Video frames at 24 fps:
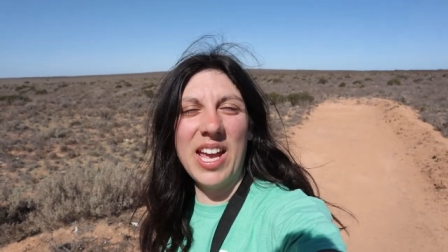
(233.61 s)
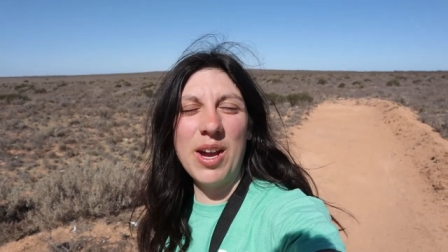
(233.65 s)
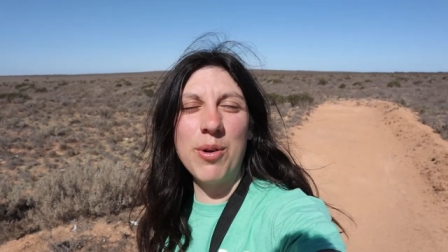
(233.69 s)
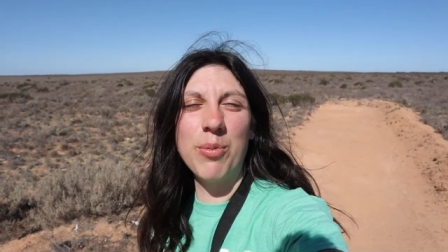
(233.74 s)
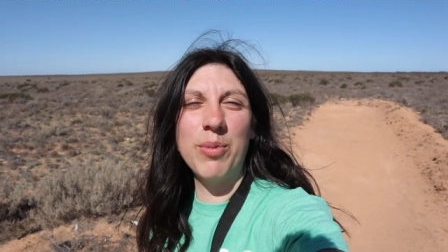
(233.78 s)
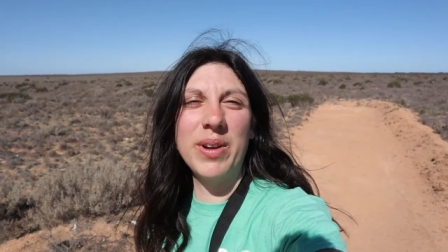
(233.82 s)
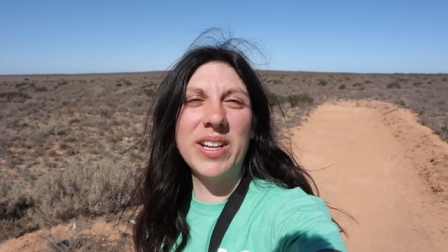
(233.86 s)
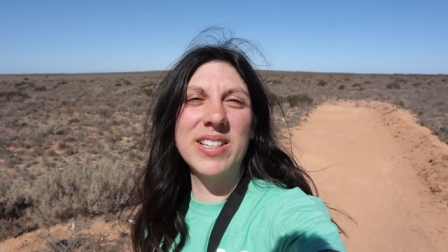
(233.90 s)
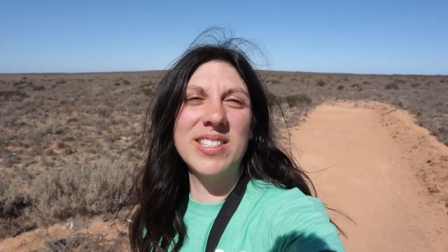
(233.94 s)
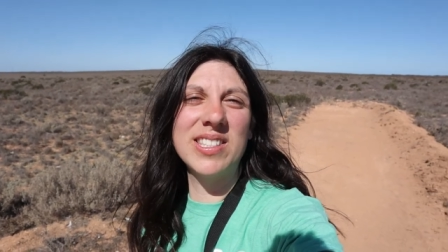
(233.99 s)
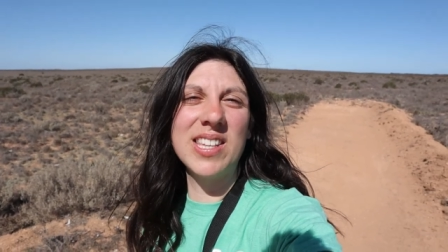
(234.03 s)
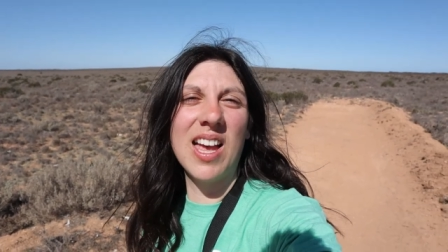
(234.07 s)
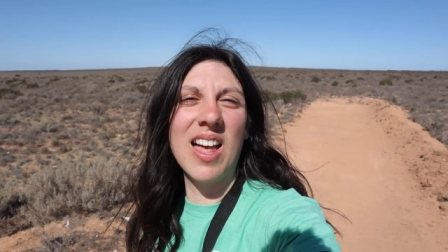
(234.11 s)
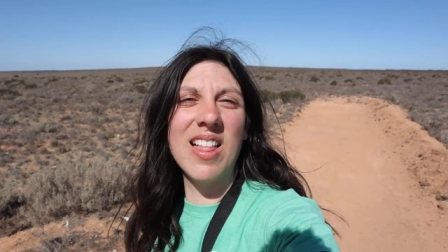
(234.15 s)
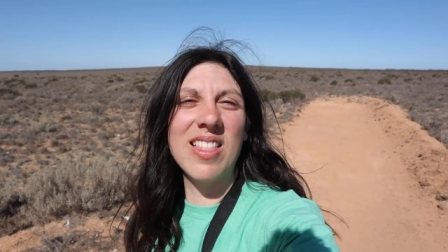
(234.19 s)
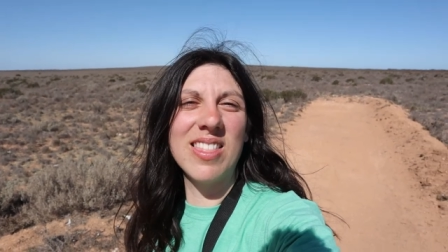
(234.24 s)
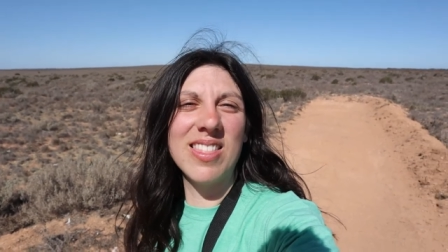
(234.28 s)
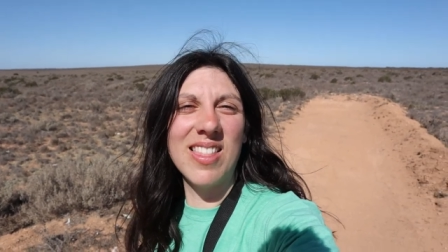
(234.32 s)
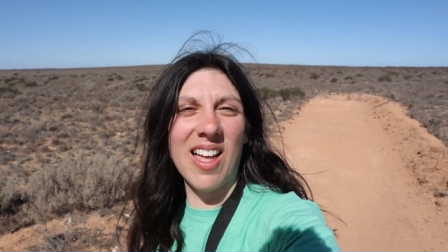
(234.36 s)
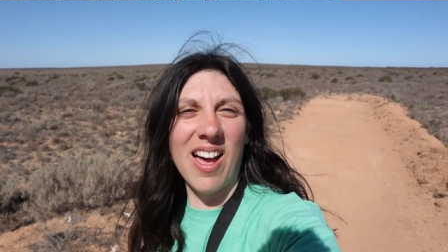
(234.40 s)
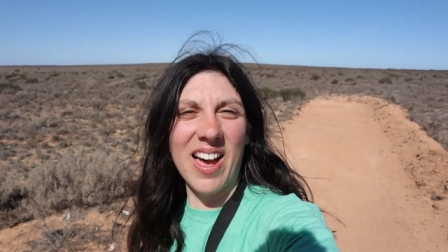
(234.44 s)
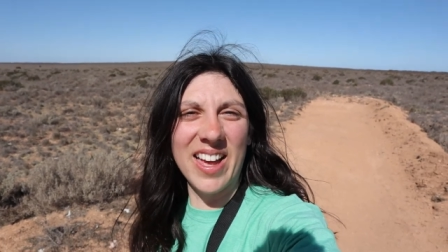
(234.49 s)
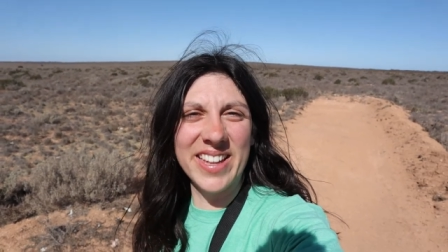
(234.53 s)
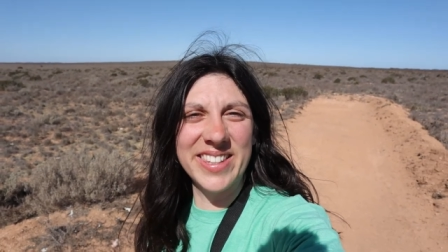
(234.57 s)
and we saw
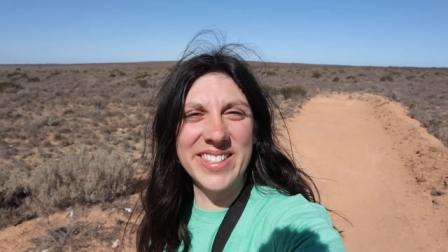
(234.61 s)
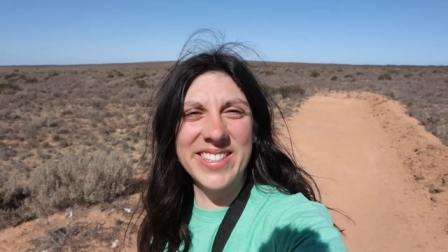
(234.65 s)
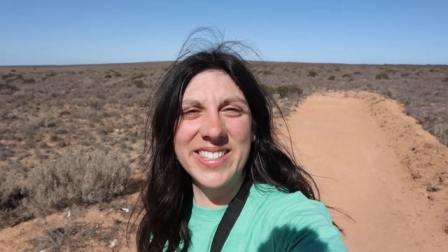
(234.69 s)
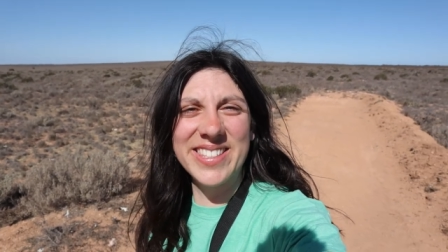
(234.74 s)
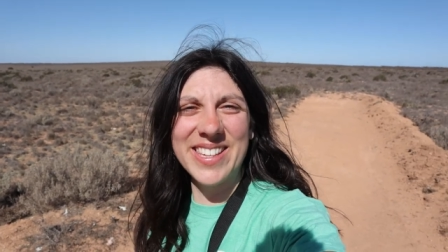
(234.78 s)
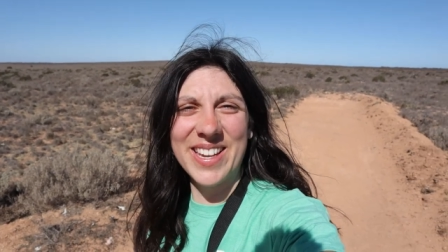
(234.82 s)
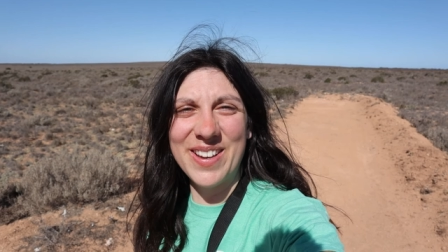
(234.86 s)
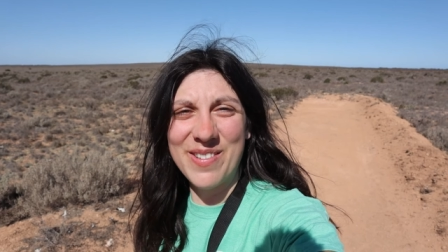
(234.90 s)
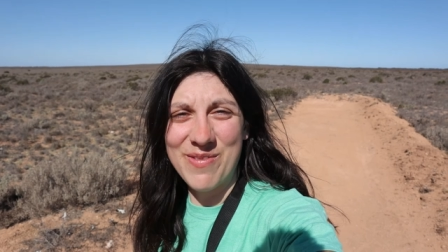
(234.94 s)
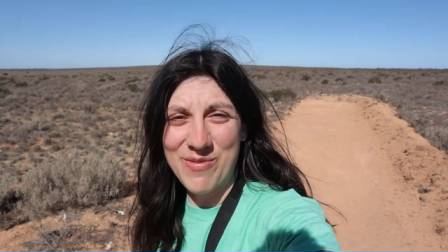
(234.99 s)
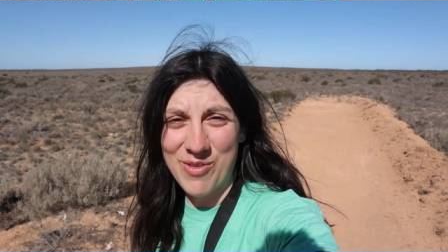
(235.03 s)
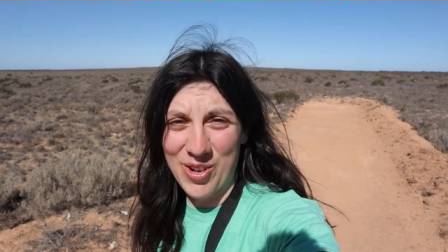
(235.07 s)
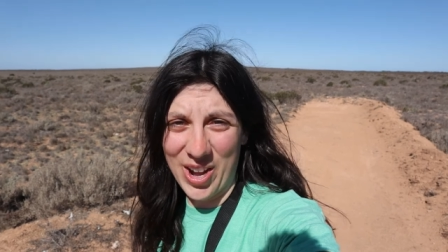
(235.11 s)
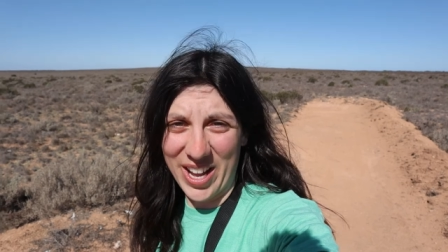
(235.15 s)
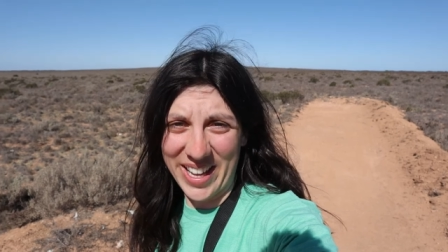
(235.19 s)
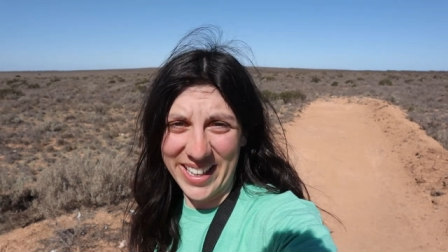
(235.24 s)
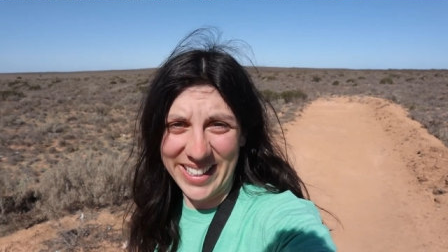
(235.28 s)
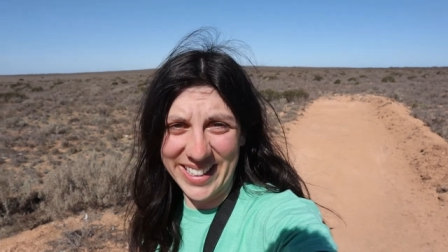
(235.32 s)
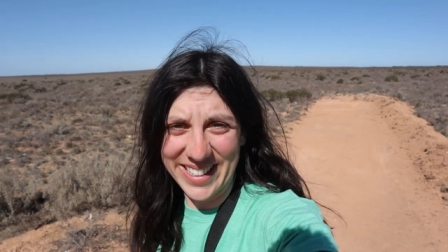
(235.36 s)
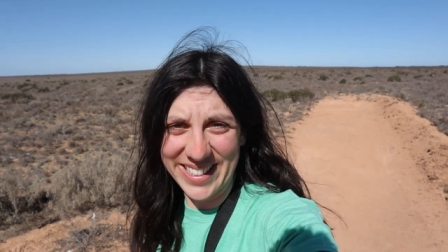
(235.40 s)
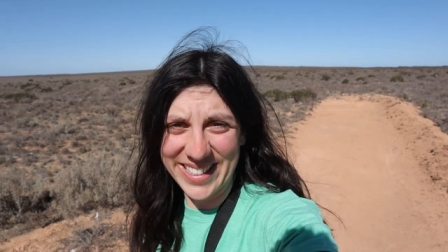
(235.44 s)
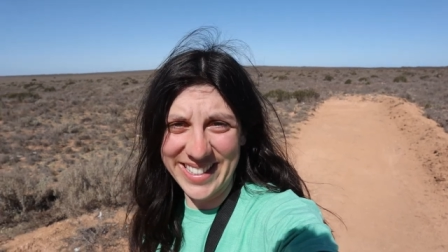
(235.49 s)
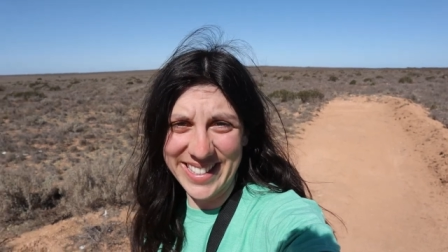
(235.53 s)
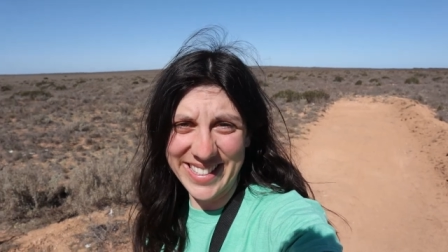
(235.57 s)
lots of
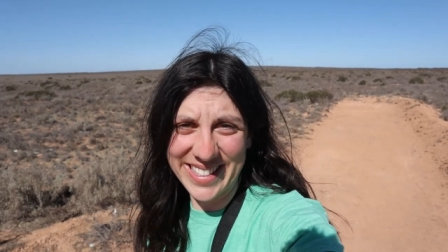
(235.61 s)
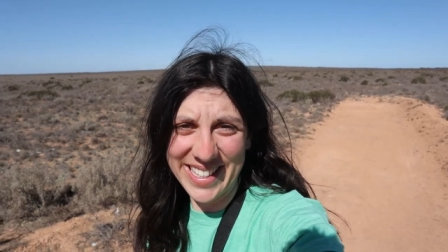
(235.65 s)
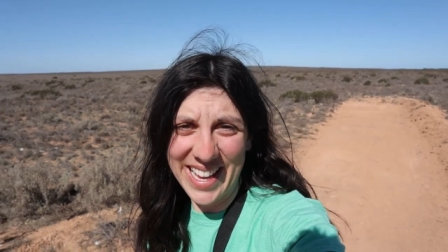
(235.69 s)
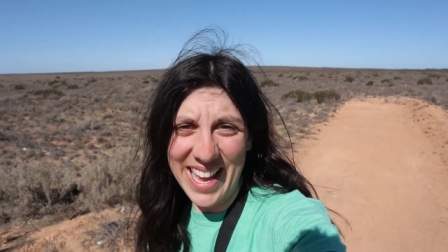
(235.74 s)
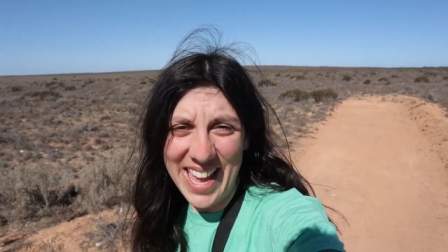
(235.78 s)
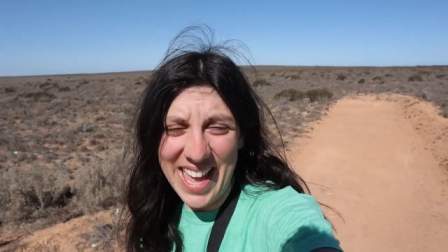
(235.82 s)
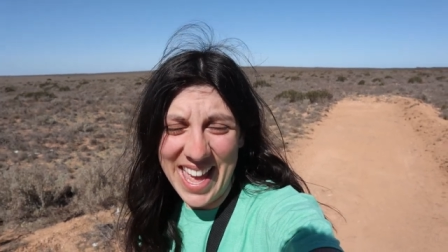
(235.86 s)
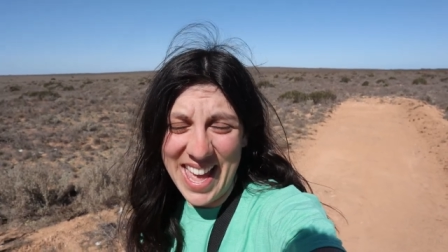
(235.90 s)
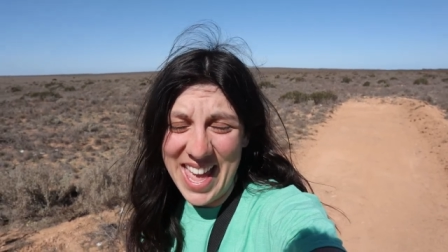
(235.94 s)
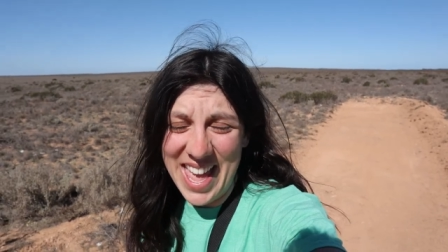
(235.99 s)
whales.